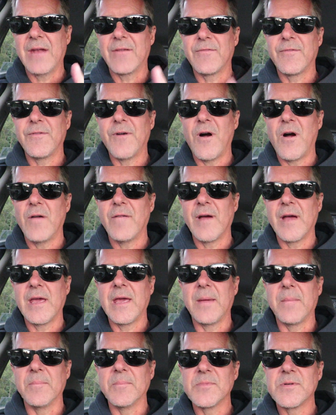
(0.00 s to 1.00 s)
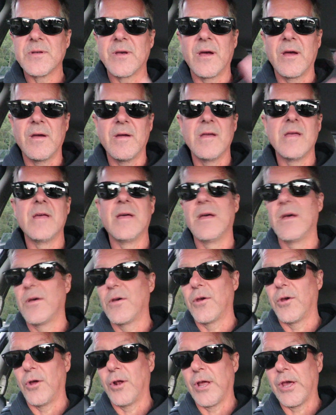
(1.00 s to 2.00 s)
at 5 a.m. So
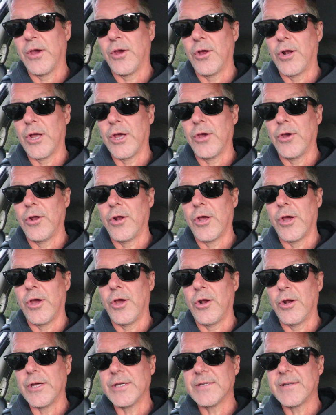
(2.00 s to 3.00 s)
early